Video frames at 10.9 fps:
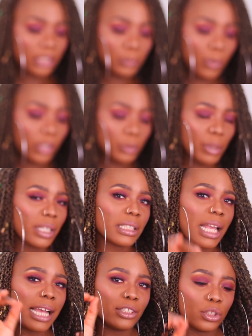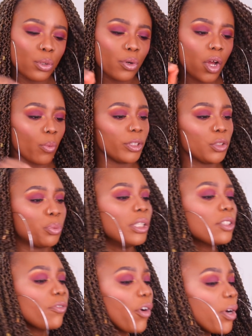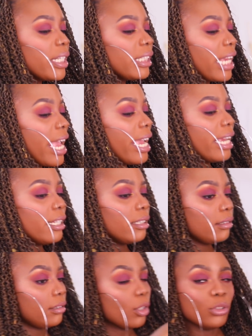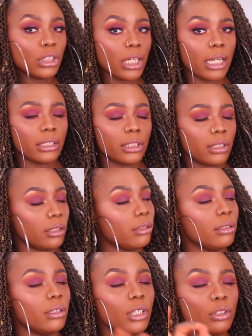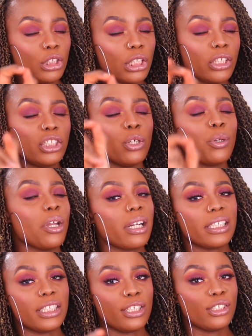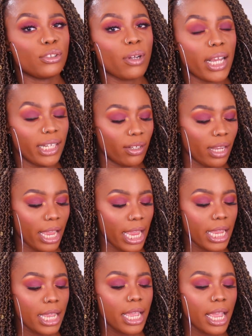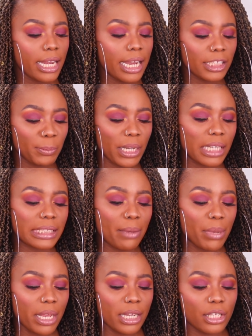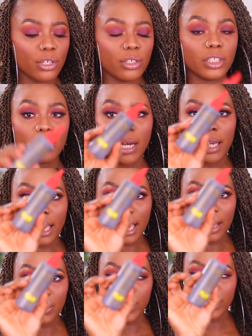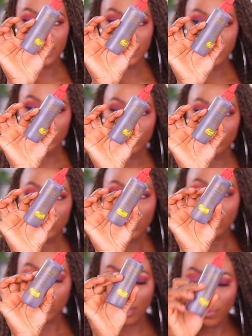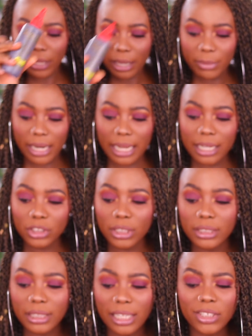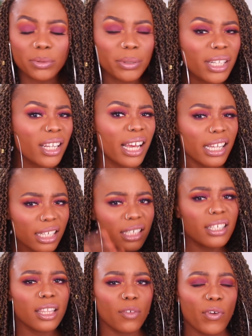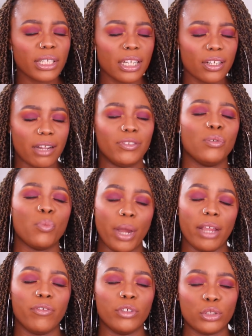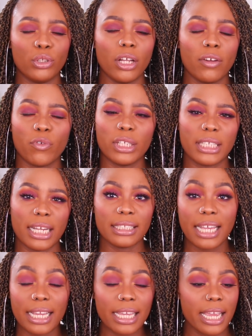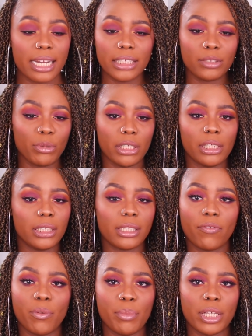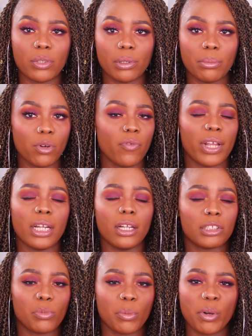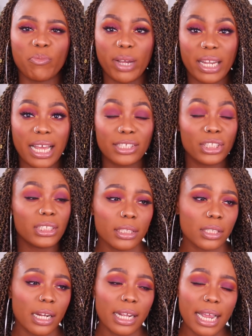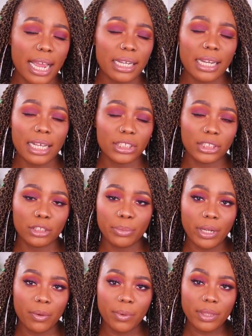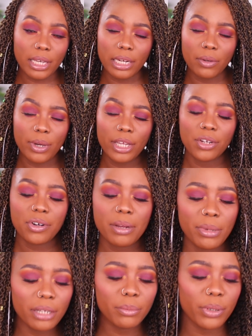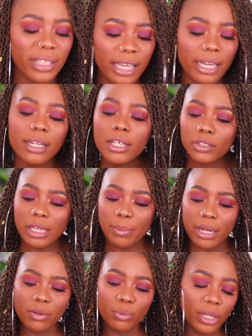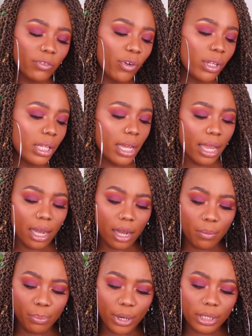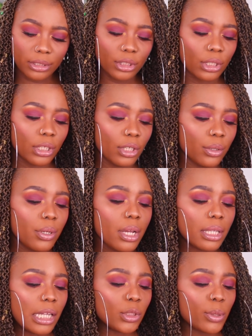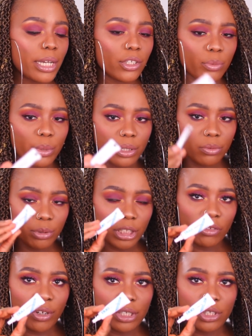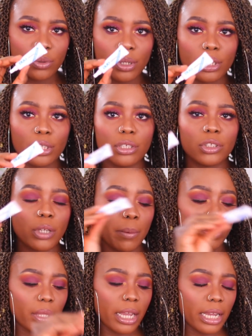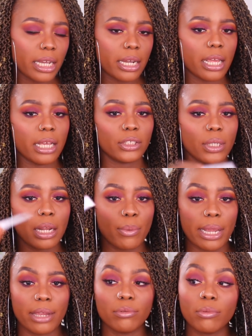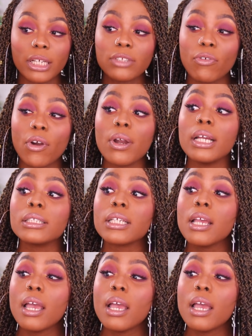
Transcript: this box because I don't always reach for it and don't judge don't judge, don't knock it till you try it, okay? And that's because I mainly use my air bonding glue to apply my lashes. I just really like the fact that I don't have to wait for too long for it to get tacky and it's really easy for me to remove it and it doesn't rip off my lashes. It's not like I had lashes to begin with anyway, you know what I mean? But yeah, so I mainly reach for the um, bond glue. That's why I don't really reach for the Duo glue. So I put that in there so that I can reach for it